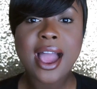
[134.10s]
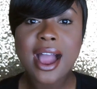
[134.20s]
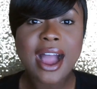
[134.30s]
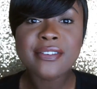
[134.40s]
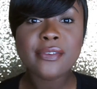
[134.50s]

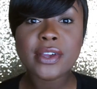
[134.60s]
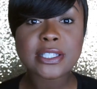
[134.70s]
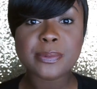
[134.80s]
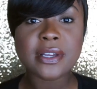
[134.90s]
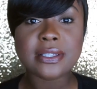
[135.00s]
I've never
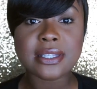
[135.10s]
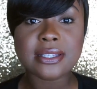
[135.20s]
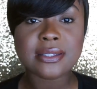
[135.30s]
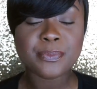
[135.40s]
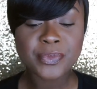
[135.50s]
experienced
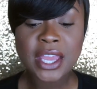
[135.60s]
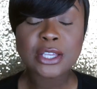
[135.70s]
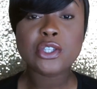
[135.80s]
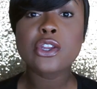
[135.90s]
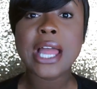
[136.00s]
this.
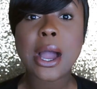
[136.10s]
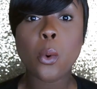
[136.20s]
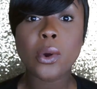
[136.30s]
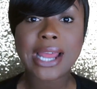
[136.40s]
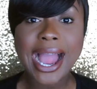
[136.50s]
So
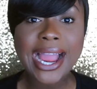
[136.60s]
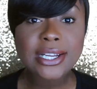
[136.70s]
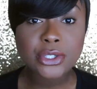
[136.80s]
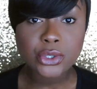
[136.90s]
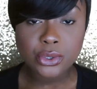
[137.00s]
now what
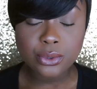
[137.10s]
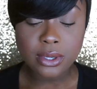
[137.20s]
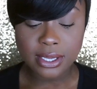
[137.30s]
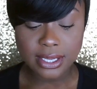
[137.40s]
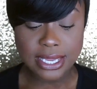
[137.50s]
I do
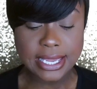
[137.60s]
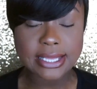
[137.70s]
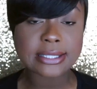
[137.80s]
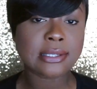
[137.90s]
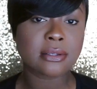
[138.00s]

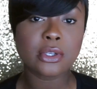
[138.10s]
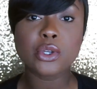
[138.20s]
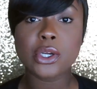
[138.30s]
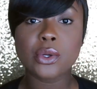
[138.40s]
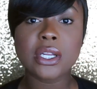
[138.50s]
is, you
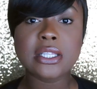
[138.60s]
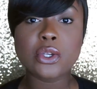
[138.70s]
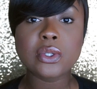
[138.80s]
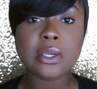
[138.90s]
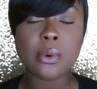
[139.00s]
know, in order to
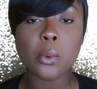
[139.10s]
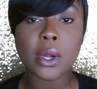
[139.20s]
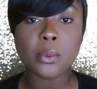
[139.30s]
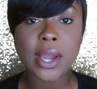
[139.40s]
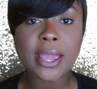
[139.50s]
use it with
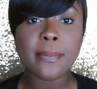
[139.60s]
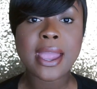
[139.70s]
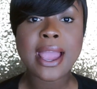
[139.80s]
one wipe,